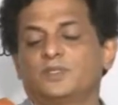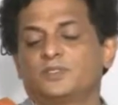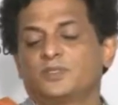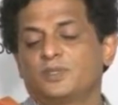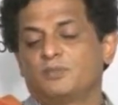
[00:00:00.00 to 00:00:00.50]

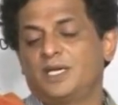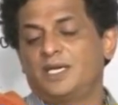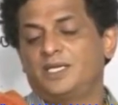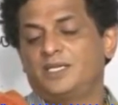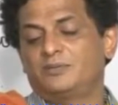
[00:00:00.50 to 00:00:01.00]
So the
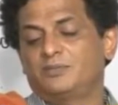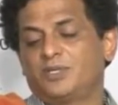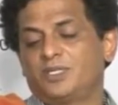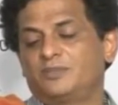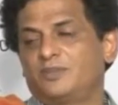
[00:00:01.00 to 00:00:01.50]
mind and
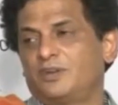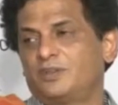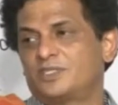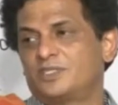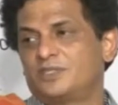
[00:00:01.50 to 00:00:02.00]
body
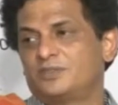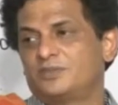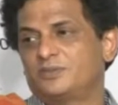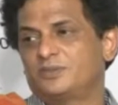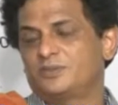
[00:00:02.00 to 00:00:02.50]
falls down.
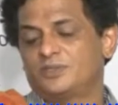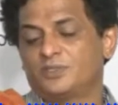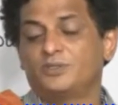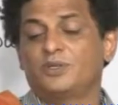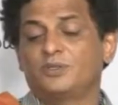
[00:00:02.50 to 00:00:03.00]
So
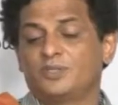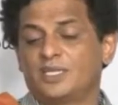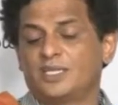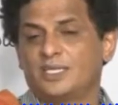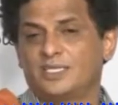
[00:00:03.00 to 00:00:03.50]
you are
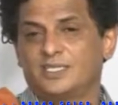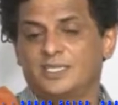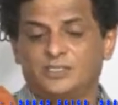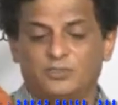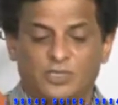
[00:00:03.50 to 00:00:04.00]
looking at it
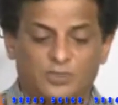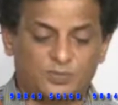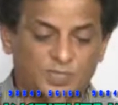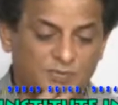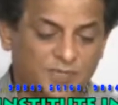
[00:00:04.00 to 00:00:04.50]
and you are
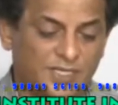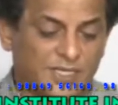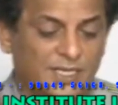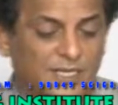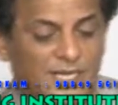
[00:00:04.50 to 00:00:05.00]
observing.
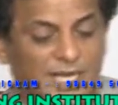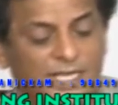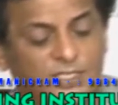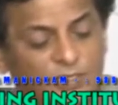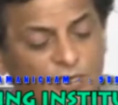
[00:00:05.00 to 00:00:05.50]

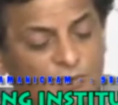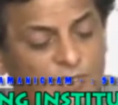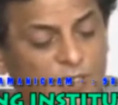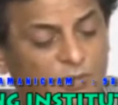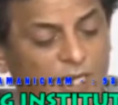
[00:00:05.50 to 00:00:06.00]
As you
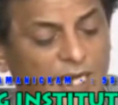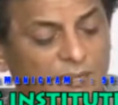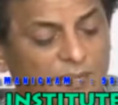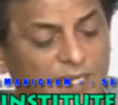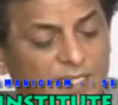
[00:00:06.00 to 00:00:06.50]
observe, what
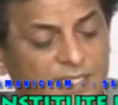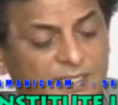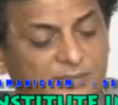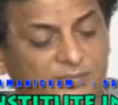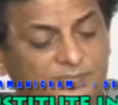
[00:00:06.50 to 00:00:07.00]

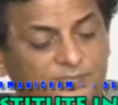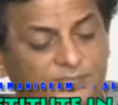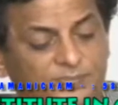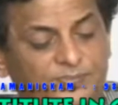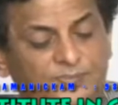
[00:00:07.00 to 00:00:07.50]
happens?
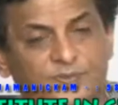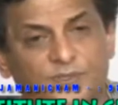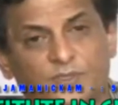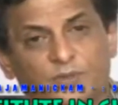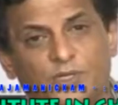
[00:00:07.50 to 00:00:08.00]

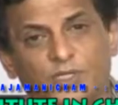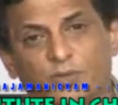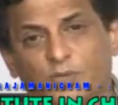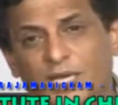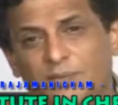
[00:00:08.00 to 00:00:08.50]

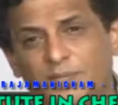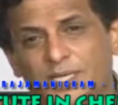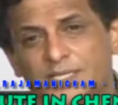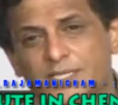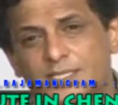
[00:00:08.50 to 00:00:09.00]
What
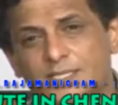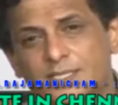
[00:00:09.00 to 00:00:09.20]
happens?